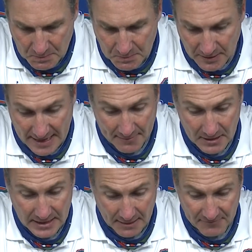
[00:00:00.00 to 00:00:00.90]
But
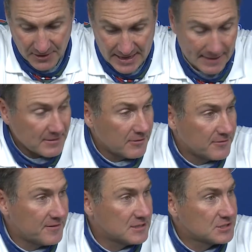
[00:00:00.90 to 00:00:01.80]
I'm very happy that we
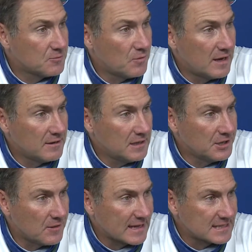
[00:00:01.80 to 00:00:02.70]
finished. And
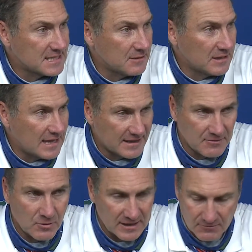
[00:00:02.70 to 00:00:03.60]
you know, like I said,
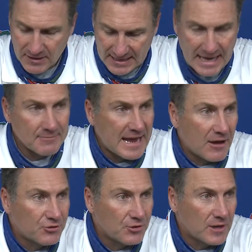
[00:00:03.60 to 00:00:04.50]
when it came
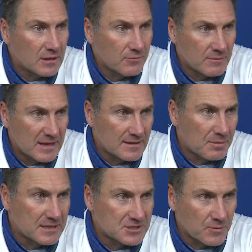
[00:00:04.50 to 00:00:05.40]
down to it, we made the
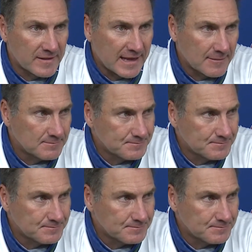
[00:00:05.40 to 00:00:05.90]
plays to win the game.